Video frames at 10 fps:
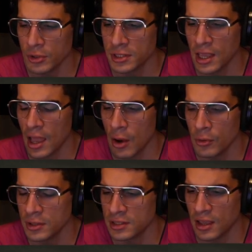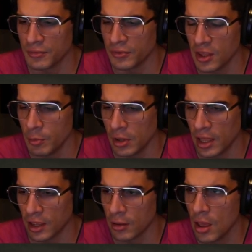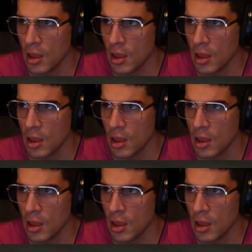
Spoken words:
would say I wouldn't say a fee, but like